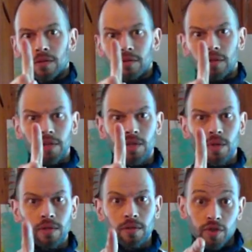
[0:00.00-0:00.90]
Now this
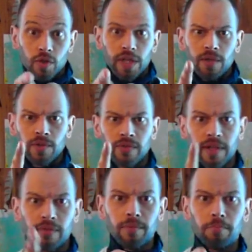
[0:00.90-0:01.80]
one, your inward
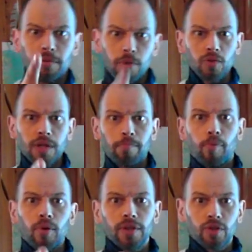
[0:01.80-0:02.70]
finger. We mostly
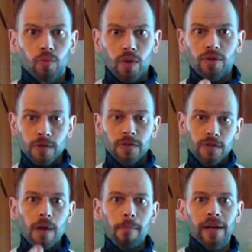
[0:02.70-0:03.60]
point it towards
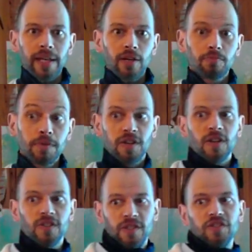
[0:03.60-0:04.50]
somebody else
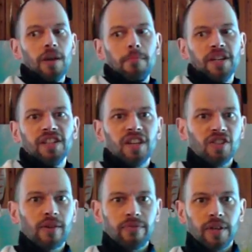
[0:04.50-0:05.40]
because somebody
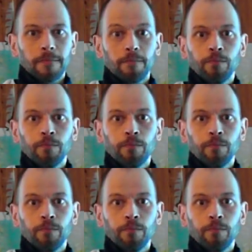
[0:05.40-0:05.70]
does something.